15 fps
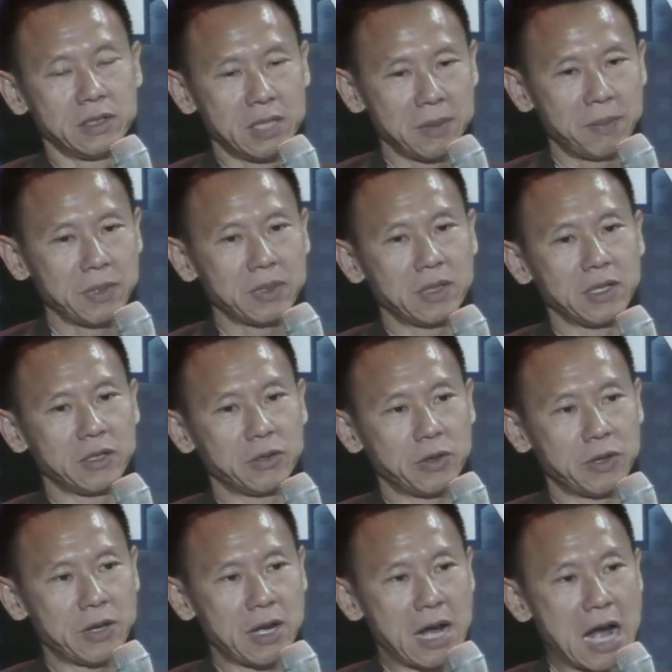typically there
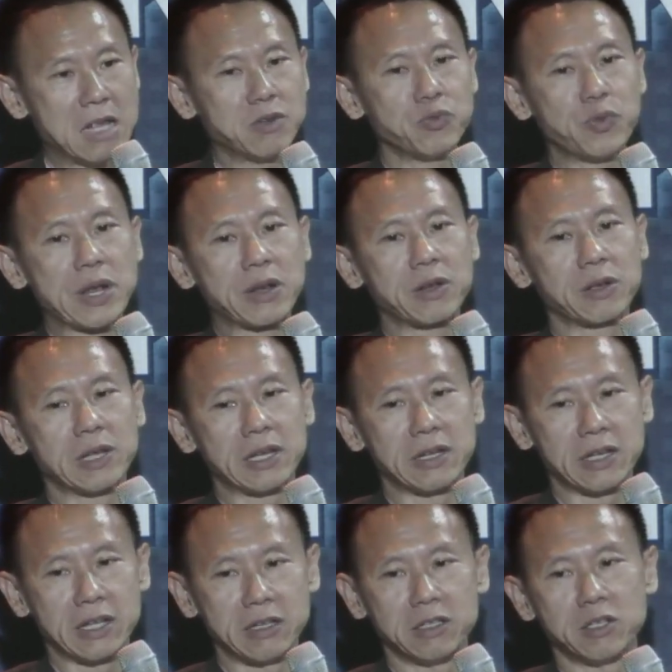are
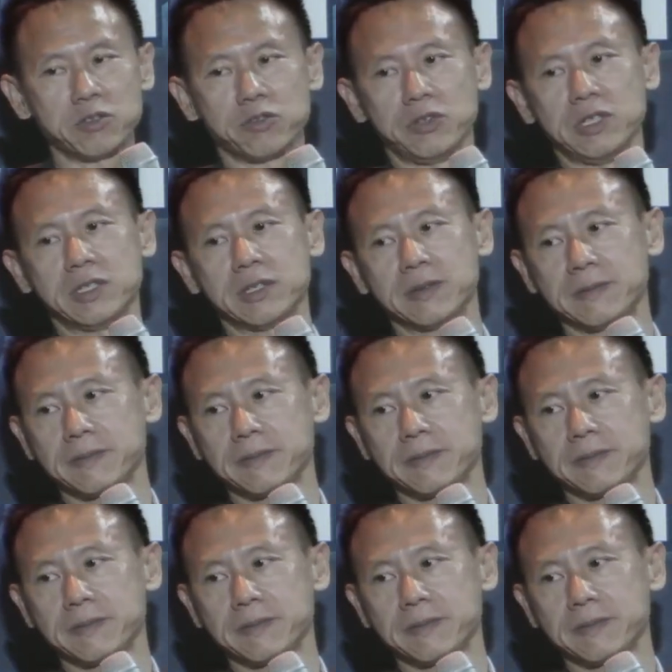unregulated industries,